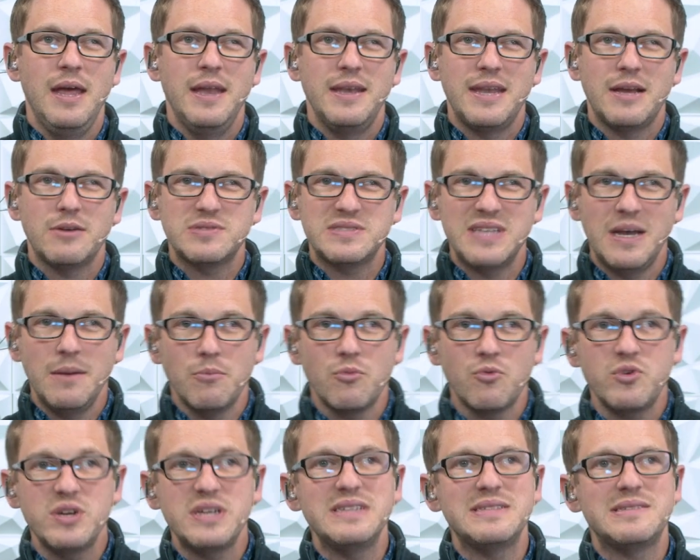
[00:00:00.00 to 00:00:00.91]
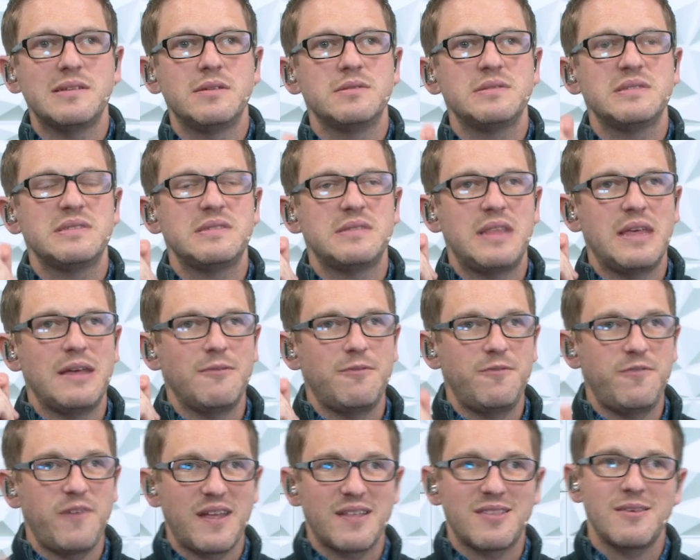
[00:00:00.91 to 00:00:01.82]
Now, some reasons that
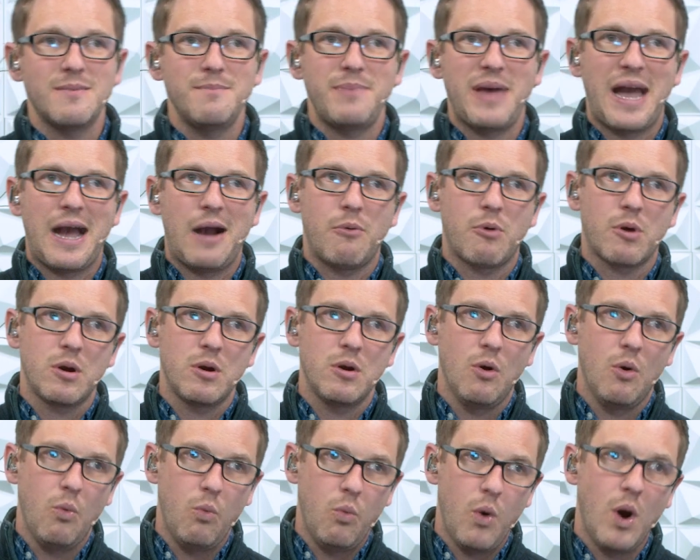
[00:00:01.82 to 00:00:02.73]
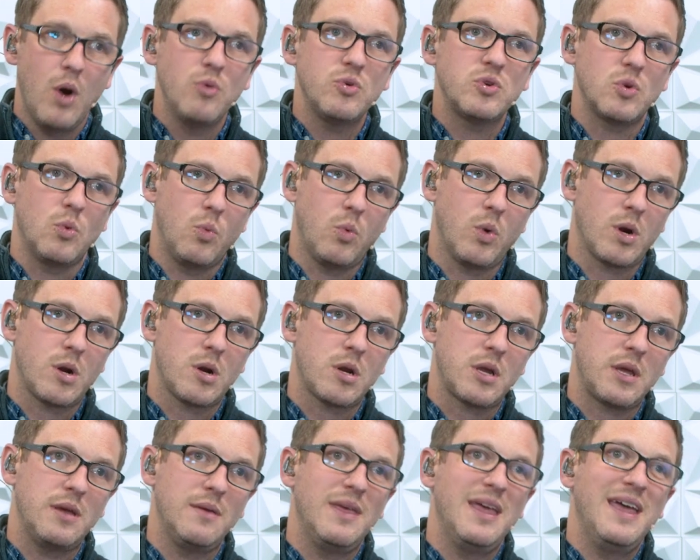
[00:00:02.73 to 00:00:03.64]
phantom power won't
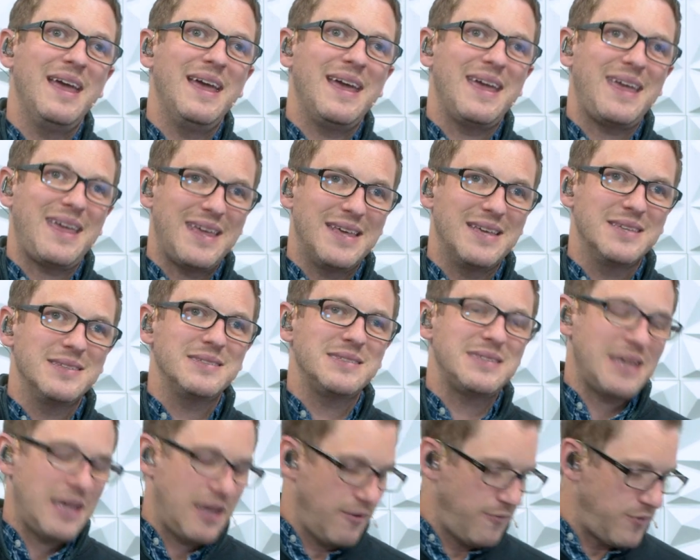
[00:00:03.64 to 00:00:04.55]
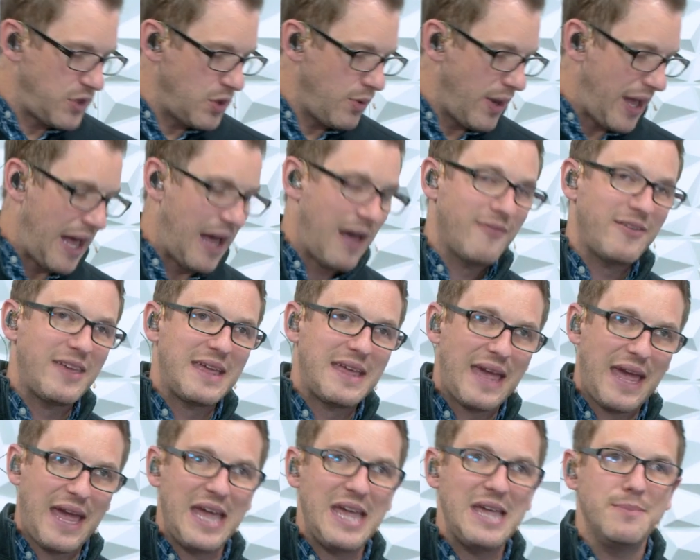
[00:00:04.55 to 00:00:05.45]
work is if you have a
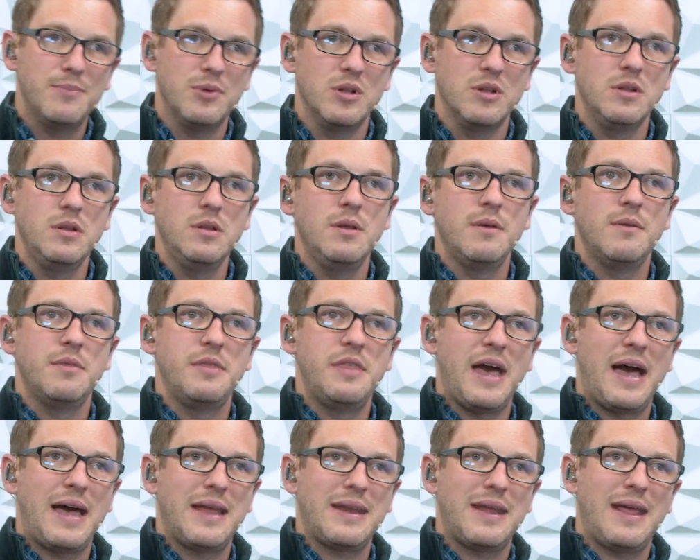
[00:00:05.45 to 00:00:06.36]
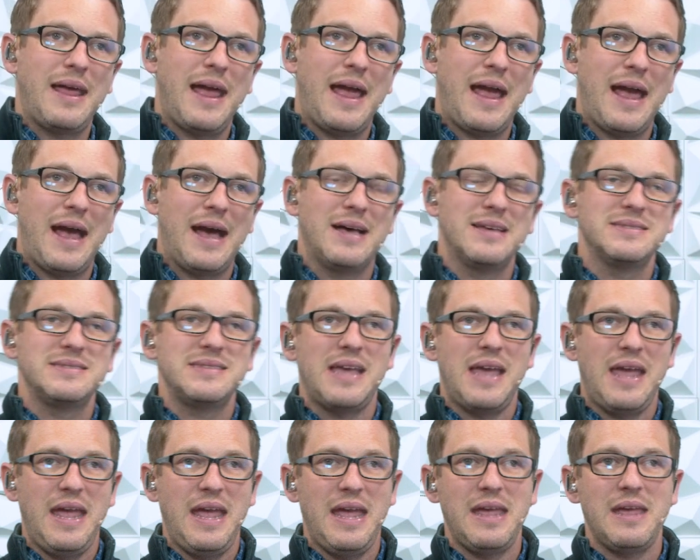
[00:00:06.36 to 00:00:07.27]
cable that has
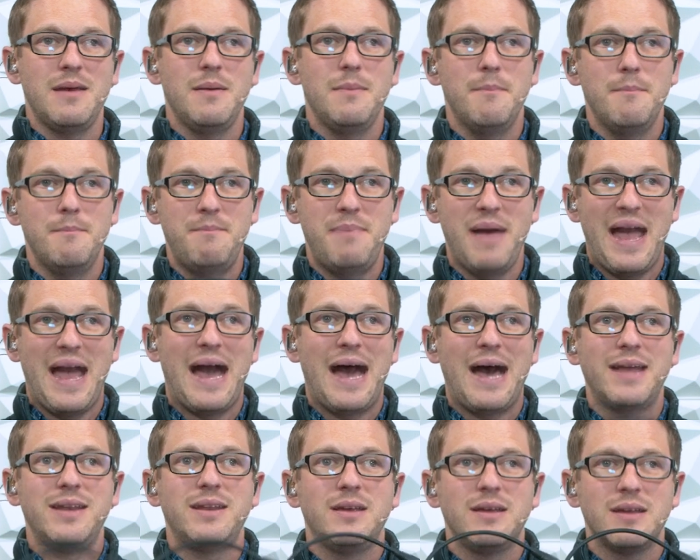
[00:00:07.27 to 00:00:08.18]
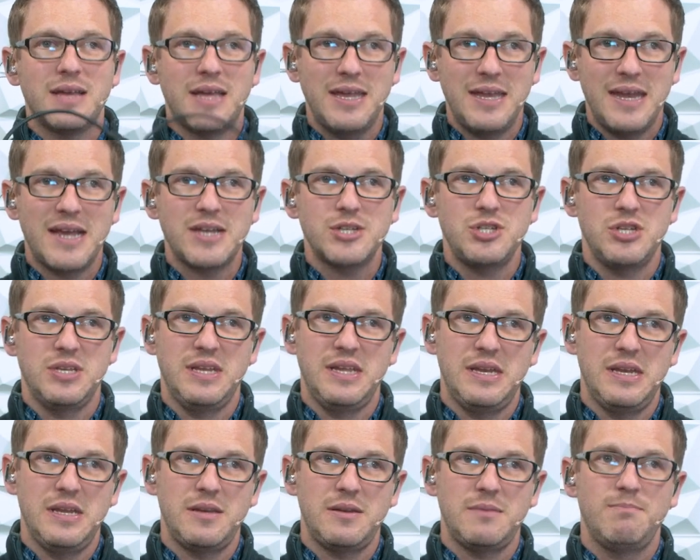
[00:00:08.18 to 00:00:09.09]
a bad connection
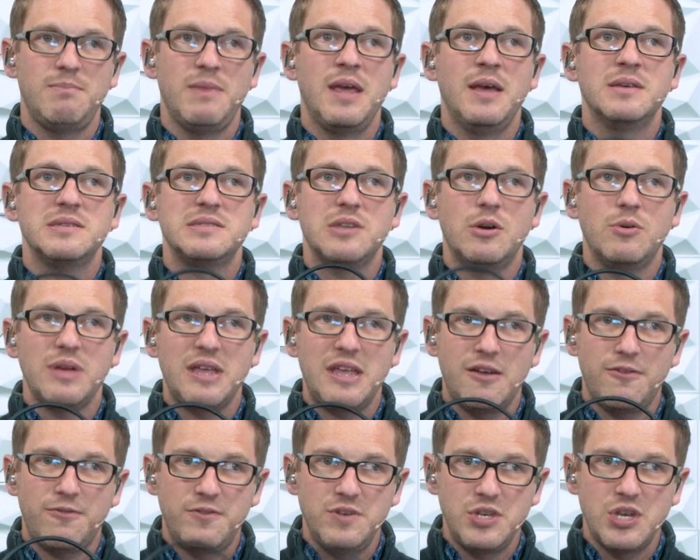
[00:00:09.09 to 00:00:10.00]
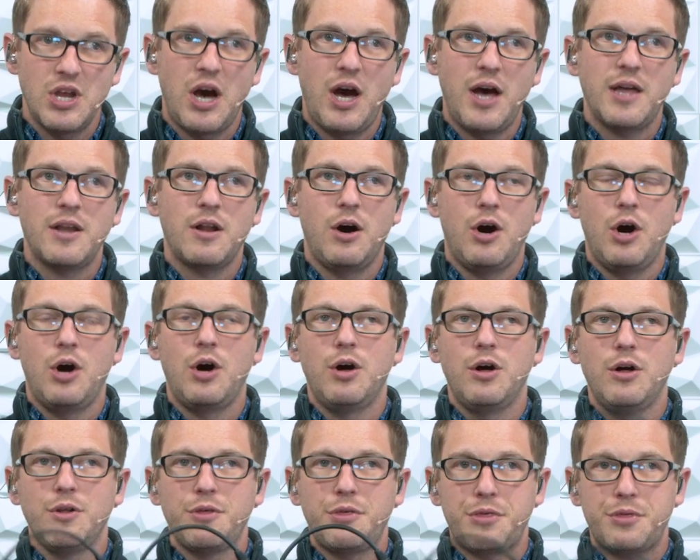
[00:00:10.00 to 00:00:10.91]
in it. So if not
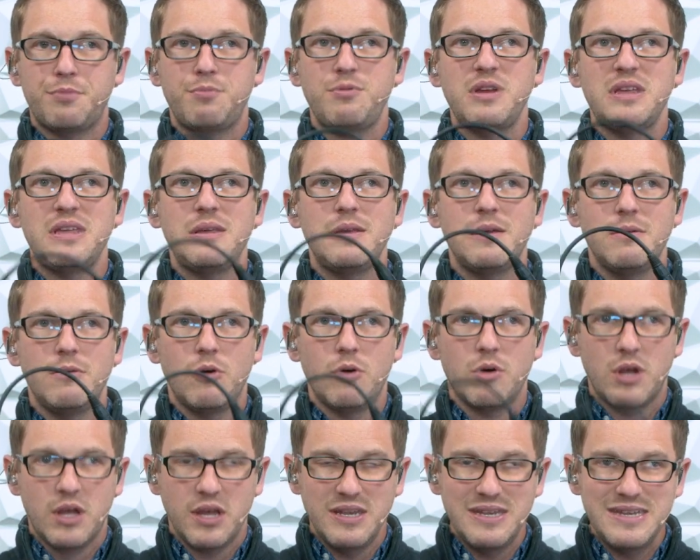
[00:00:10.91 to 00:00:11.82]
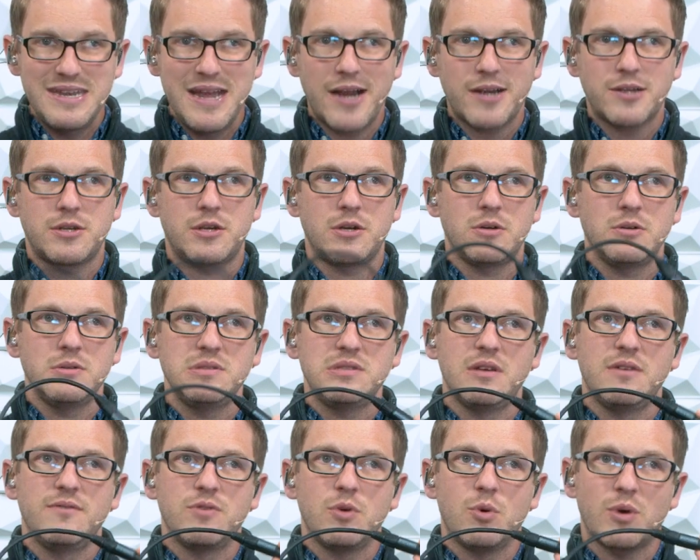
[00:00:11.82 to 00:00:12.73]
all three
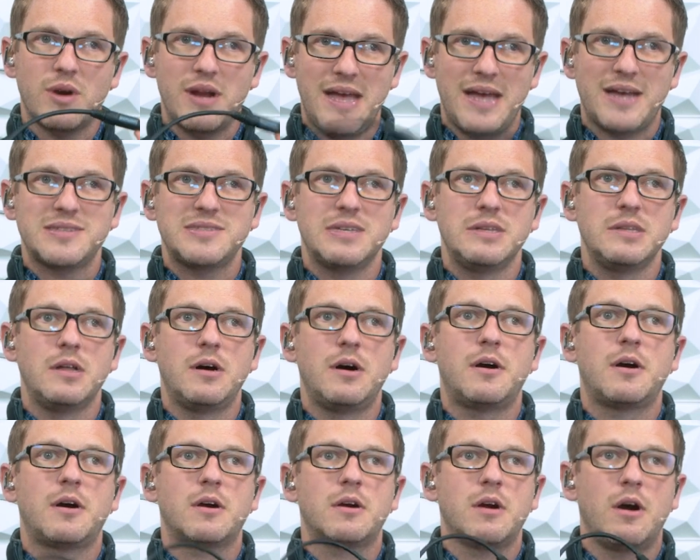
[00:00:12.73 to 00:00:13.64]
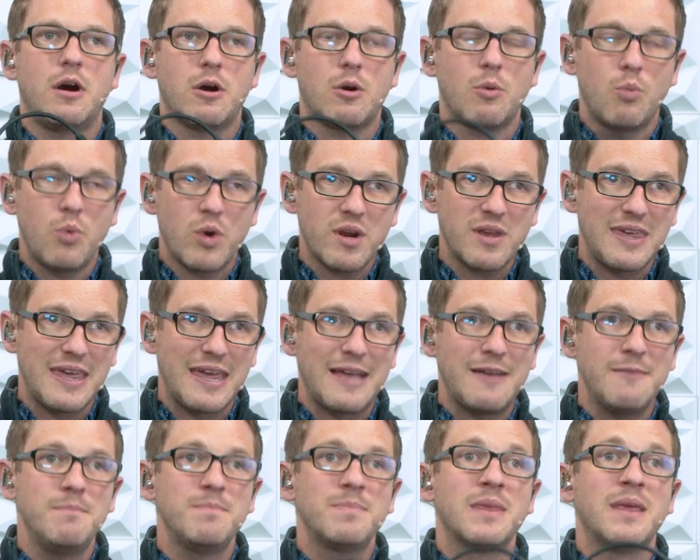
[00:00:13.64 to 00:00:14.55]
conductors of your X L R are
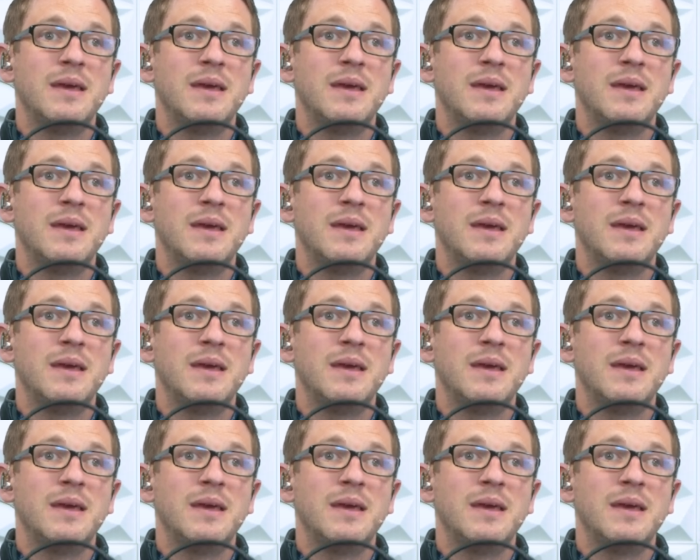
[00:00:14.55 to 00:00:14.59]
working,